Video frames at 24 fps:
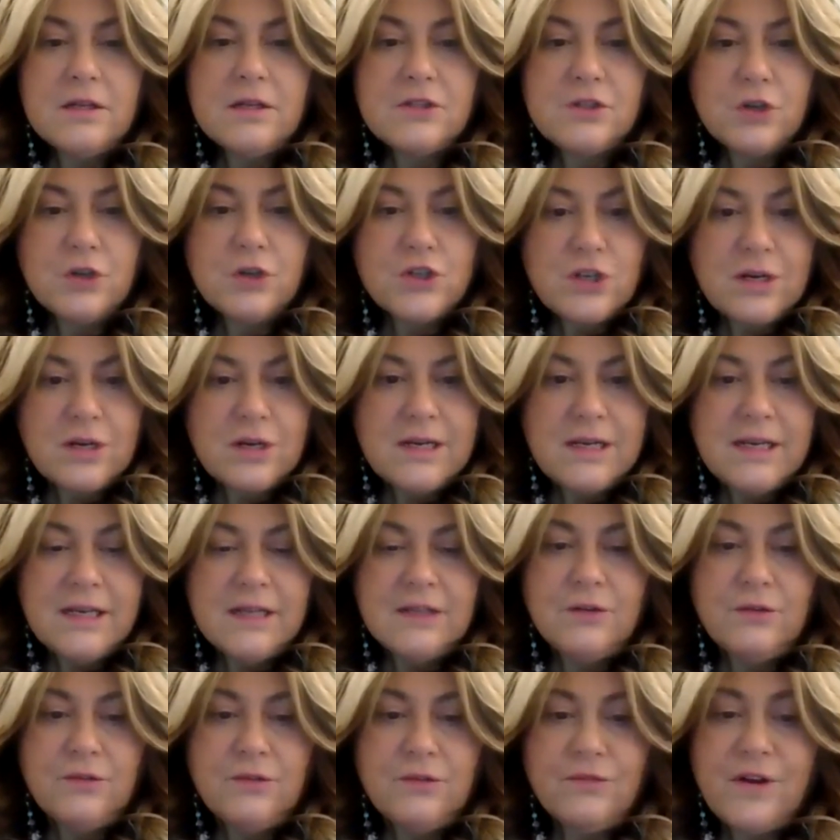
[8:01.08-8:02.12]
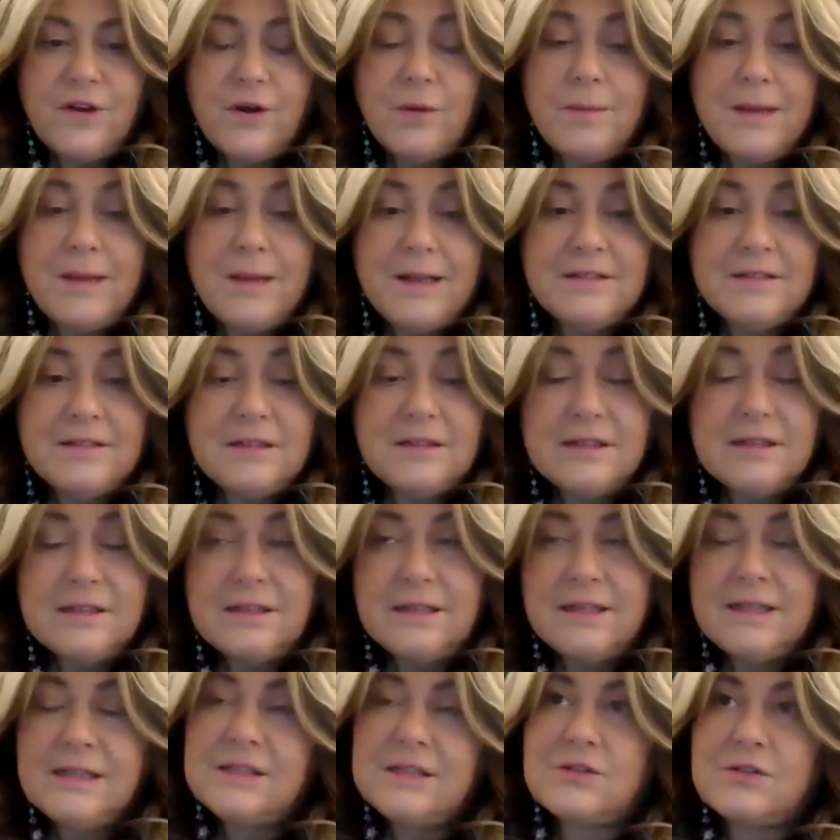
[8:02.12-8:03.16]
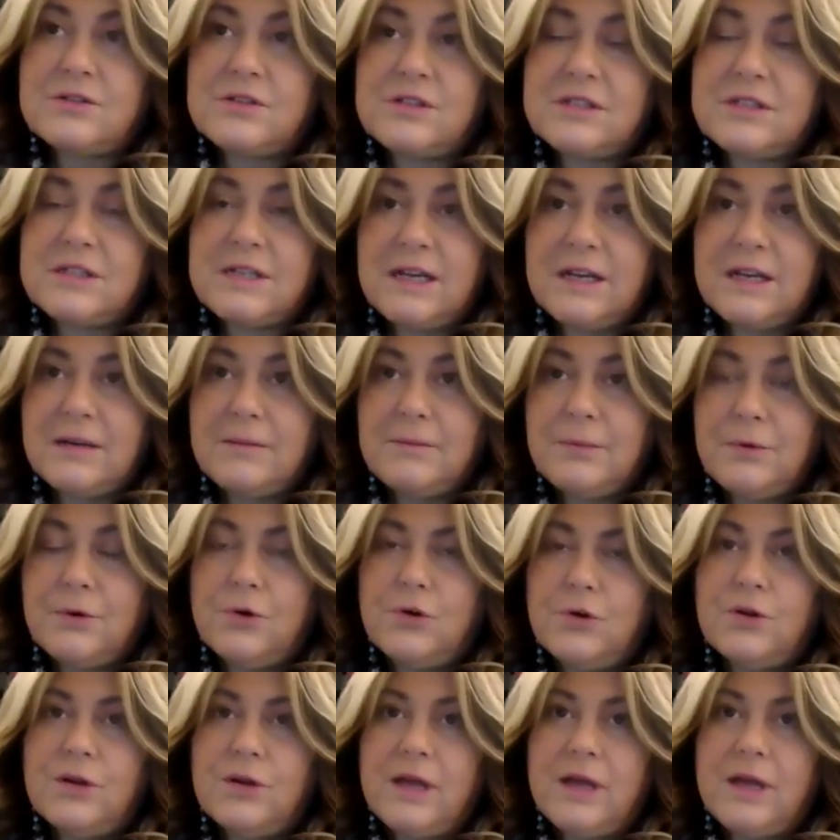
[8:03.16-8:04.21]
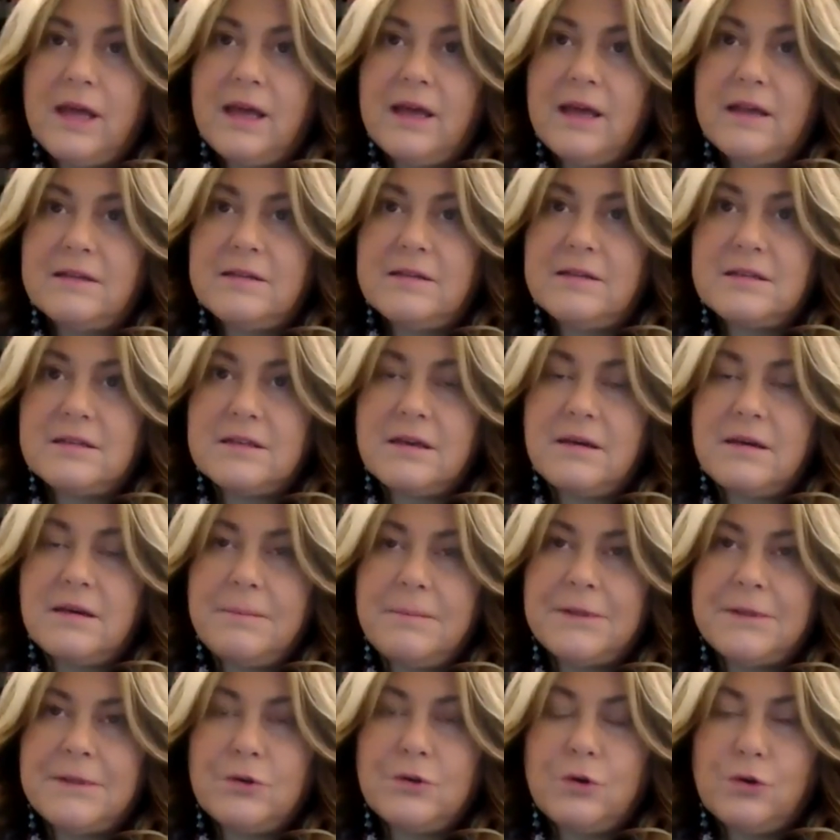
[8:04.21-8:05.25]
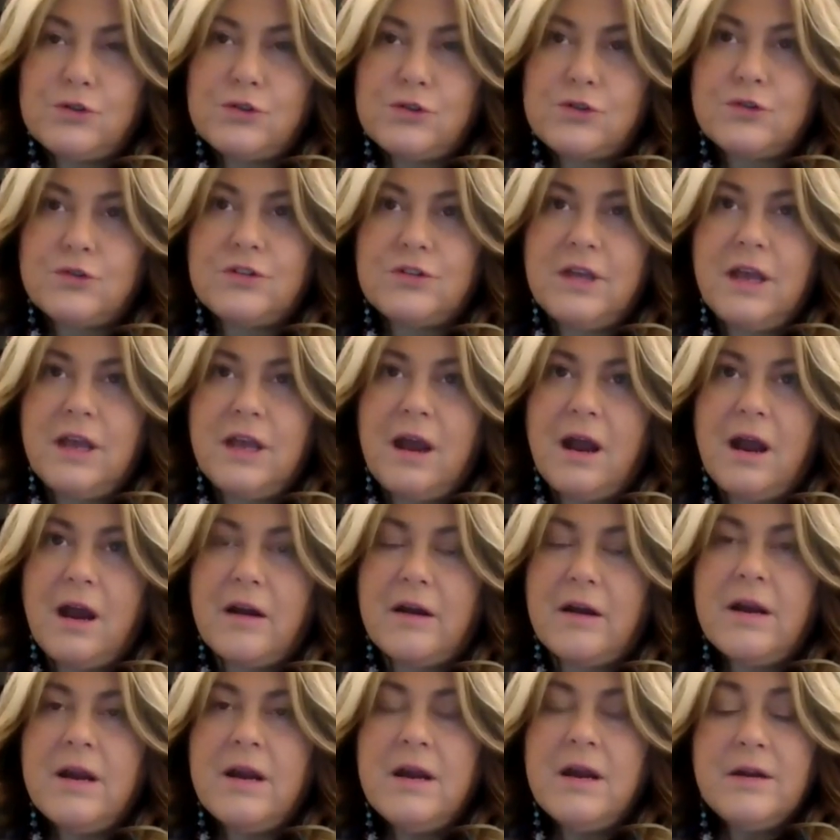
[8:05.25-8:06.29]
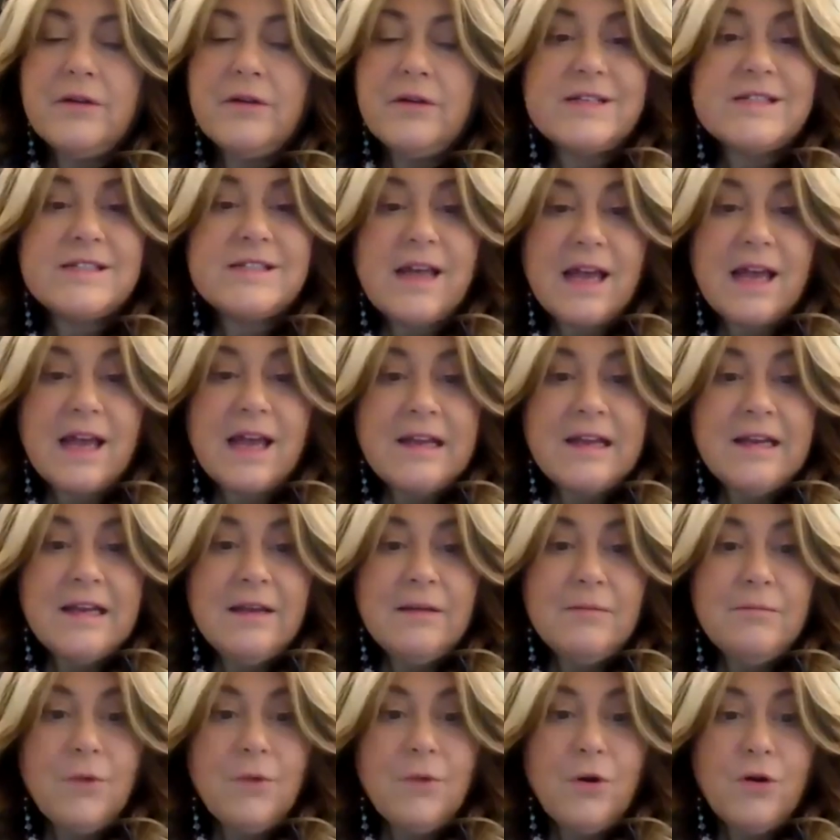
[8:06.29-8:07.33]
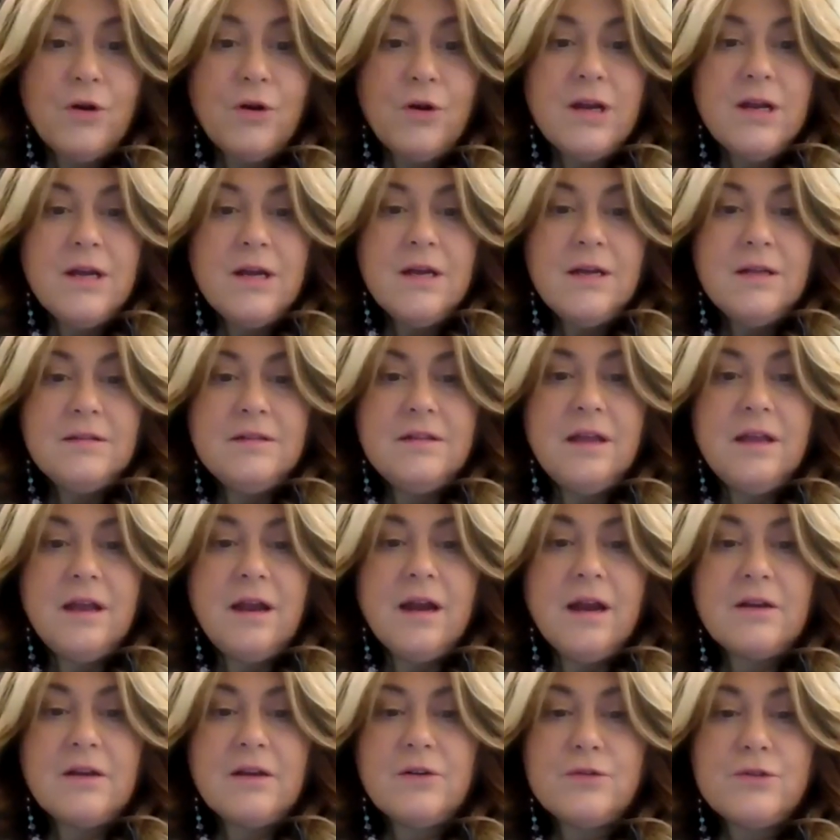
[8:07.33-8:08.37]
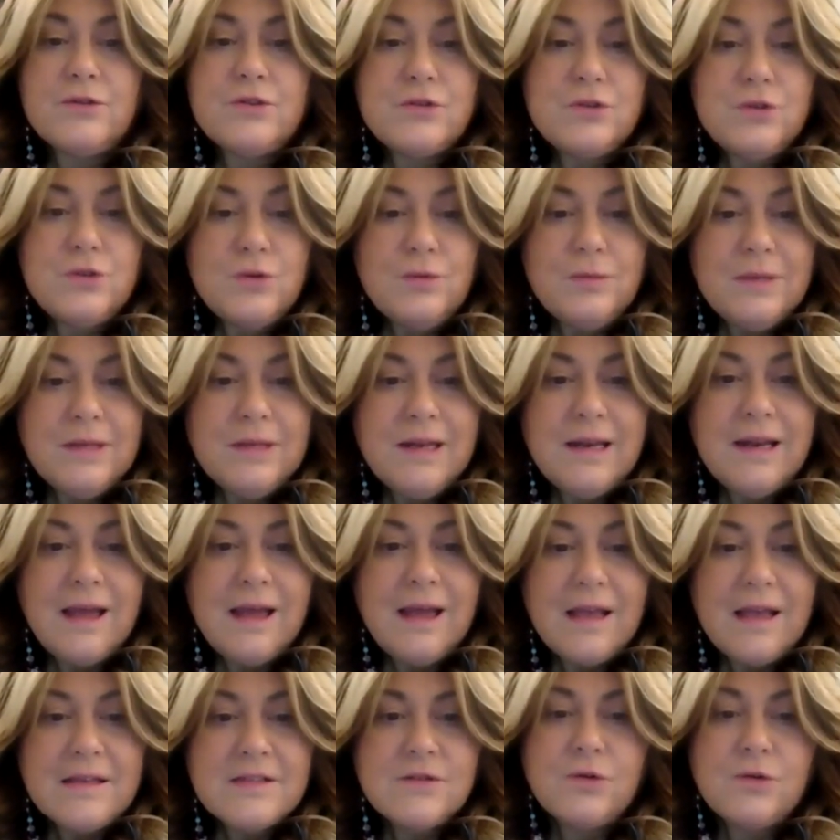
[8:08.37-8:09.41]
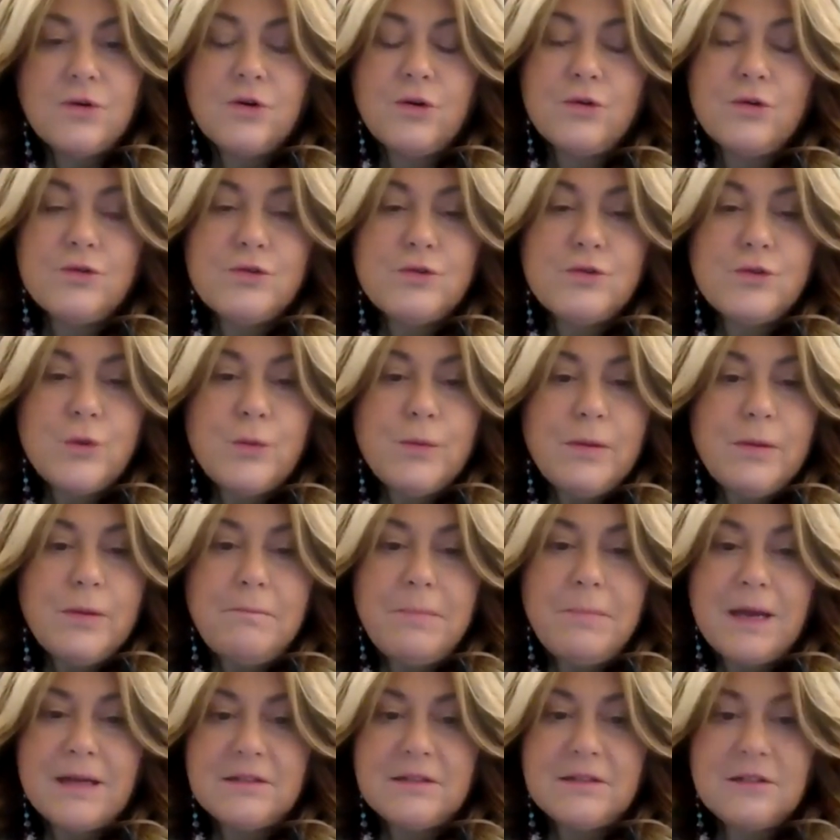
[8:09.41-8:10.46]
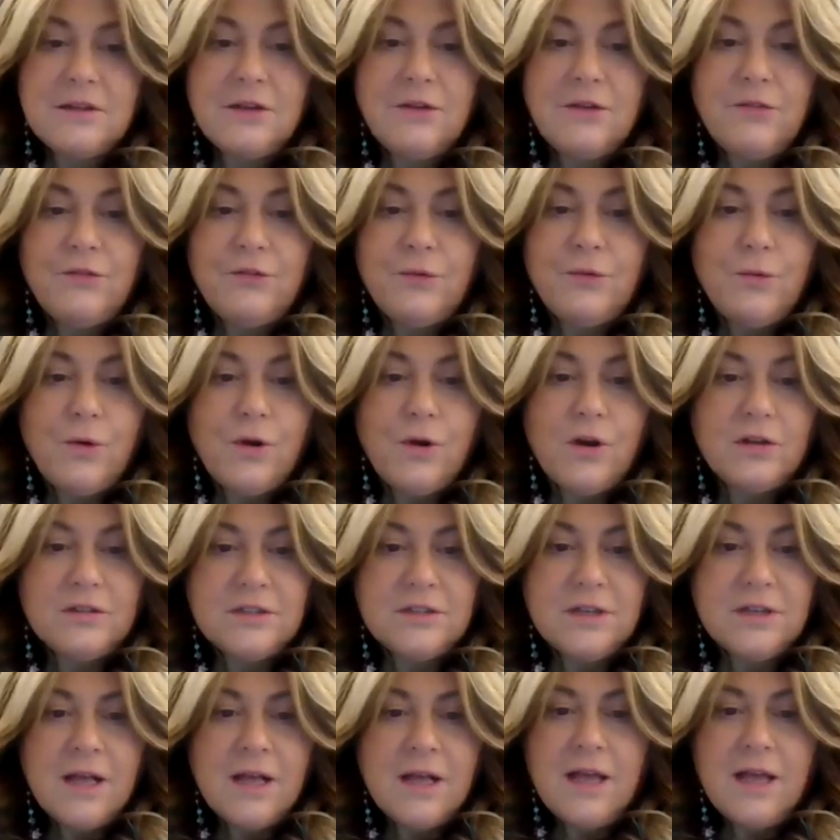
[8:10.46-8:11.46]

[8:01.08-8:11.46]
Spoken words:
socially and environmentally sustainable, and but also they are recycling more, they are consuming less or consuming better if you want.